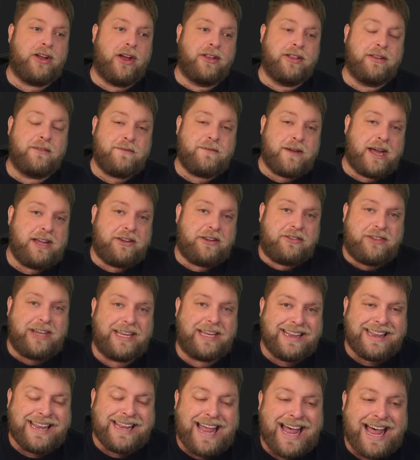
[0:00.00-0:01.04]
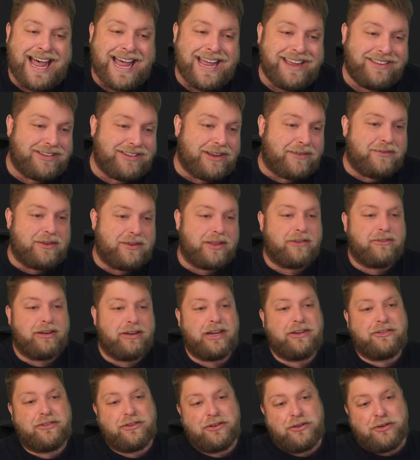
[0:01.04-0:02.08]
on the Fire Stick Lite, after the
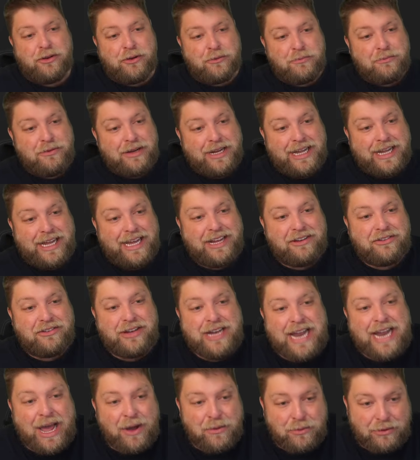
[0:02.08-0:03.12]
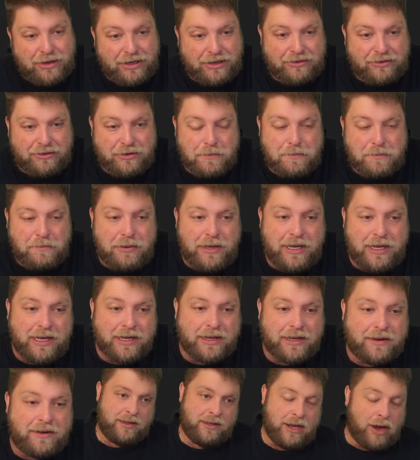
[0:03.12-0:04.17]
recent update, it's now
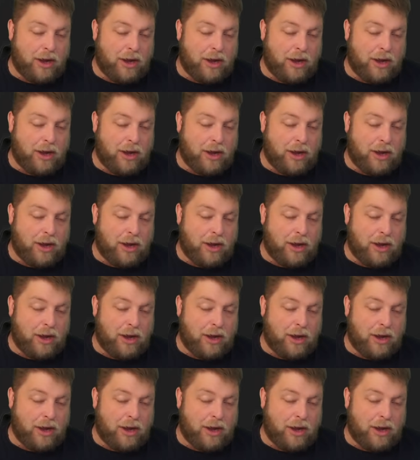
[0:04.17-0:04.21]
disappeared.